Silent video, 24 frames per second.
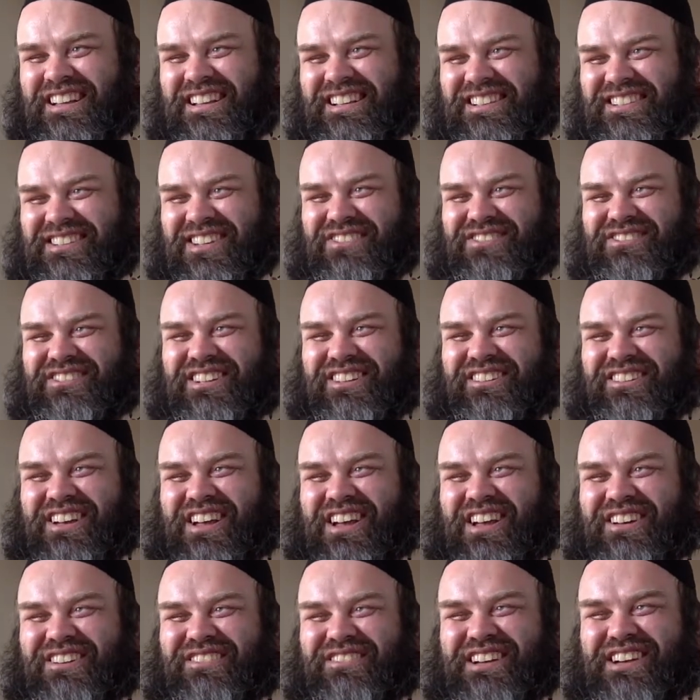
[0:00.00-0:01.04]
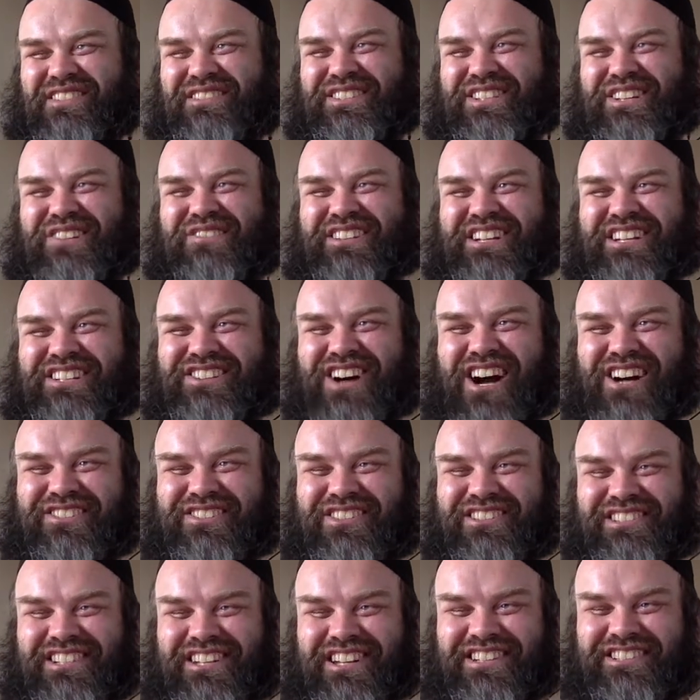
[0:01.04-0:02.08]
It's interesting. We have so many
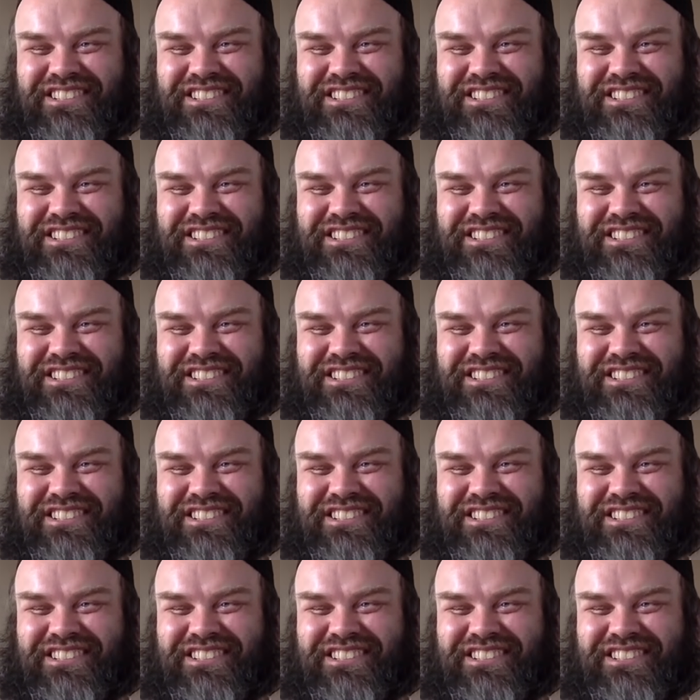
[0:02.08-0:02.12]
doctors and